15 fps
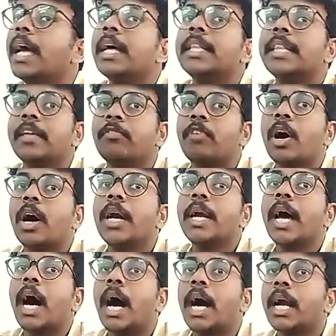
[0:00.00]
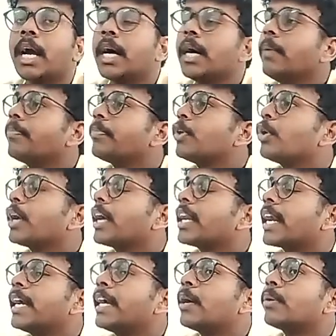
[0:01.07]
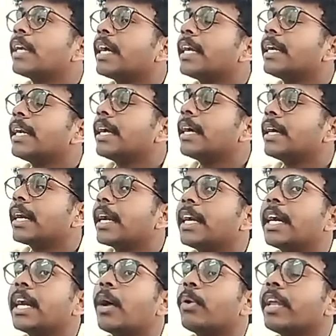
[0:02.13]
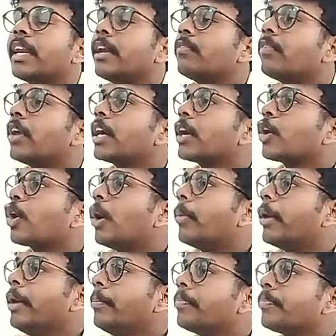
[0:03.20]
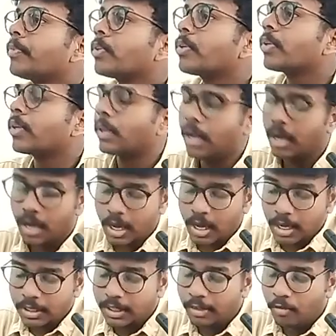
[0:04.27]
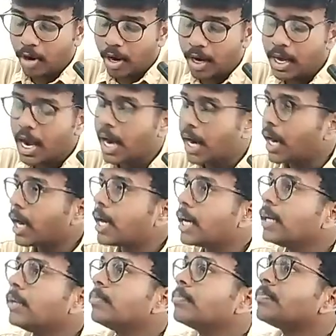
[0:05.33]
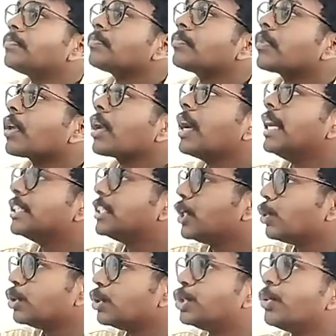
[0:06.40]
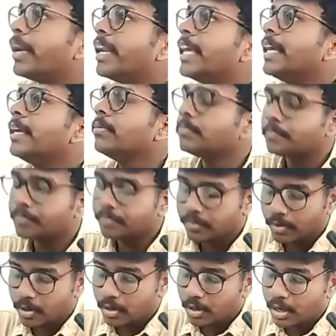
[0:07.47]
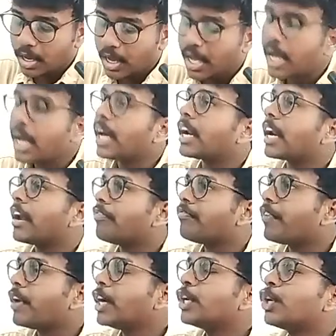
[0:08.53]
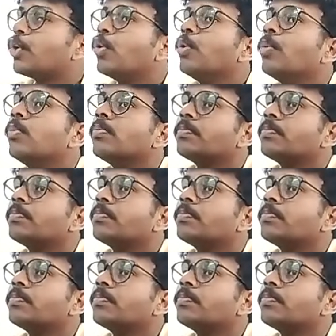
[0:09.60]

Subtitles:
you can write it down in inverted comma. The word hunger is usually referred to